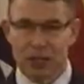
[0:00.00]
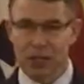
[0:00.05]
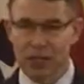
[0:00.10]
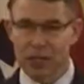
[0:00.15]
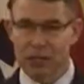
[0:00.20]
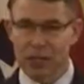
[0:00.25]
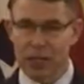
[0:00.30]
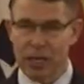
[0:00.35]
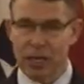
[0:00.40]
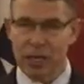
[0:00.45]
she
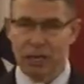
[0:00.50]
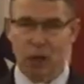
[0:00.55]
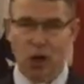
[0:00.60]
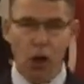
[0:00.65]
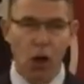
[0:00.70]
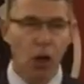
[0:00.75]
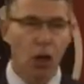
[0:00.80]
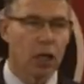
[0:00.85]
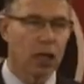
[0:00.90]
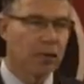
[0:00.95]
said,
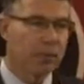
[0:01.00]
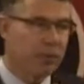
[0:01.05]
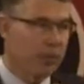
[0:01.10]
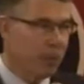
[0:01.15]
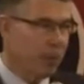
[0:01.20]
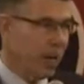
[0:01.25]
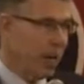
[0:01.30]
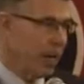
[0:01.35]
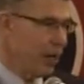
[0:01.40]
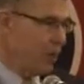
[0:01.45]
all of the
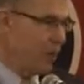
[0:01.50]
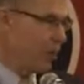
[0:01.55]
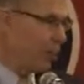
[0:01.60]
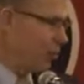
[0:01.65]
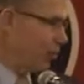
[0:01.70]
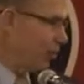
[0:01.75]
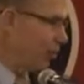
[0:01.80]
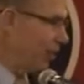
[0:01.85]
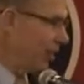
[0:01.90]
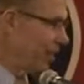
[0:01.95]

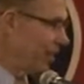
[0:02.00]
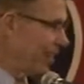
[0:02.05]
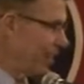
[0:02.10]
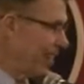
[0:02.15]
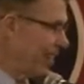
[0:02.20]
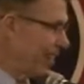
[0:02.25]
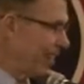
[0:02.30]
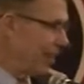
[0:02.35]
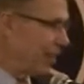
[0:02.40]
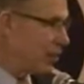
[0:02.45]
mayors.
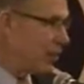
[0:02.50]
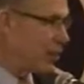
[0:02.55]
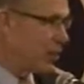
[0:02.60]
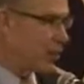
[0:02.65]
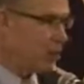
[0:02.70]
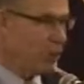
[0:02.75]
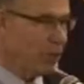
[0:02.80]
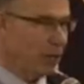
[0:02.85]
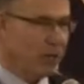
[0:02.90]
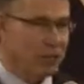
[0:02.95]
And she
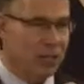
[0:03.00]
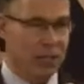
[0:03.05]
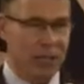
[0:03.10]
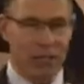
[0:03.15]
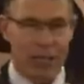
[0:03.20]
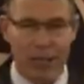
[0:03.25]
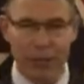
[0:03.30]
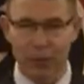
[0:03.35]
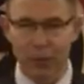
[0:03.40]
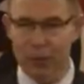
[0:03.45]
sort of
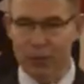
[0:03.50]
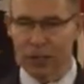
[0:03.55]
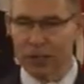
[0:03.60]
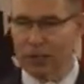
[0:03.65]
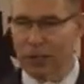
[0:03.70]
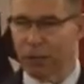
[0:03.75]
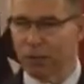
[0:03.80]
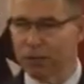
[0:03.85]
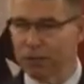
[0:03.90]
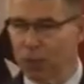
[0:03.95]
said that with a
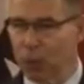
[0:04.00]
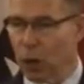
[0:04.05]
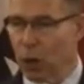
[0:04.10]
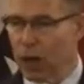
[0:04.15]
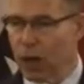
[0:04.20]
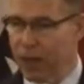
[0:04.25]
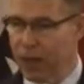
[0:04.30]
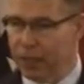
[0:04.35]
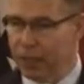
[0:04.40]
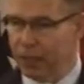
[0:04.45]
note of
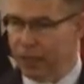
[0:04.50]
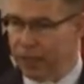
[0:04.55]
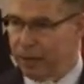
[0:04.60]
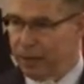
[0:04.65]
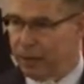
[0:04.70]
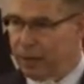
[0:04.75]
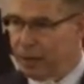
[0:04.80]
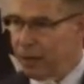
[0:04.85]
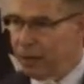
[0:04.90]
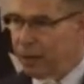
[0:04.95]
pride.
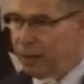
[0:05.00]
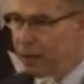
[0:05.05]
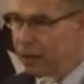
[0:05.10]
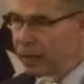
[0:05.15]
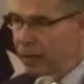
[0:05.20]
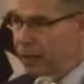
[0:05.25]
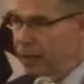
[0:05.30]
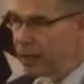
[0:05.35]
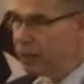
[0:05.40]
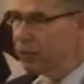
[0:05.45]

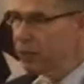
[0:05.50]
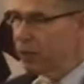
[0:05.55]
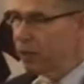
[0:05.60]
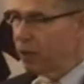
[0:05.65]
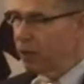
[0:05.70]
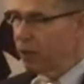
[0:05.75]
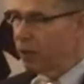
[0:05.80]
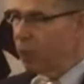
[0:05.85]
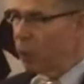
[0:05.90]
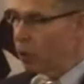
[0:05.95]
It is
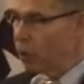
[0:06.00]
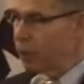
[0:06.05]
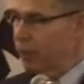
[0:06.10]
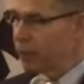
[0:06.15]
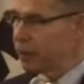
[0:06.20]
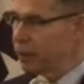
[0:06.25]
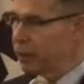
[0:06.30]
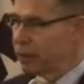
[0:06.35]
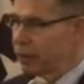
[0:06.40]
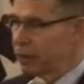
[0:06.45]
a
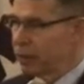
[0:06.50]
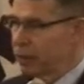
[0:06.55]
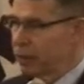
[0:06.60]
point